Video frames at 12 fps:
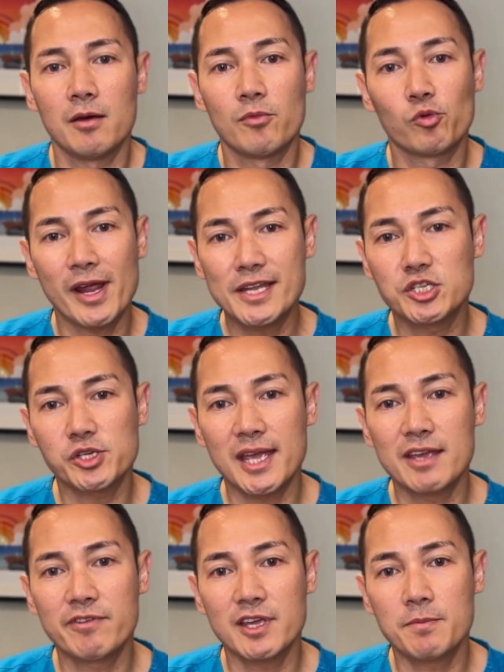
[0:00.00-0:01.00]
raised
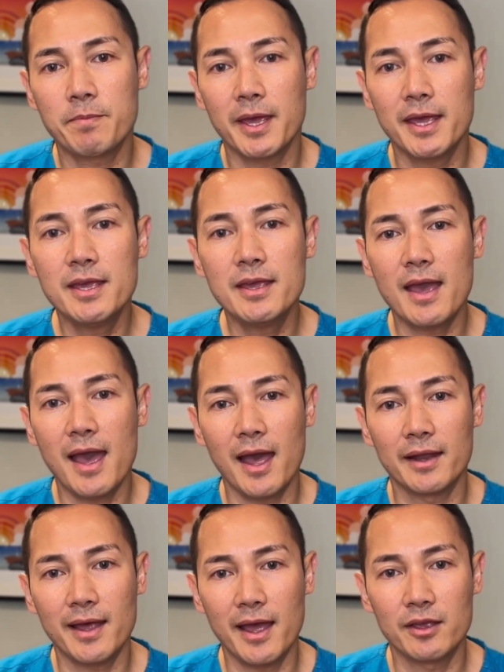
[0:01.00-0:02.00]
JVP
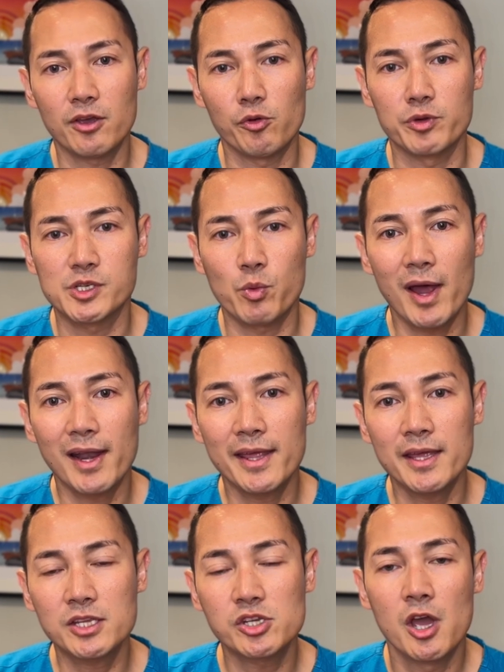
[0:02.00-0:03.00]
and ankle
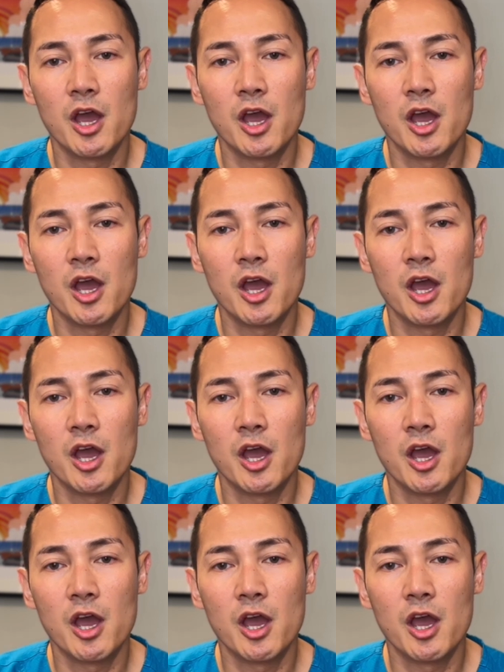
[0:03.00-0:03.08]
swelling,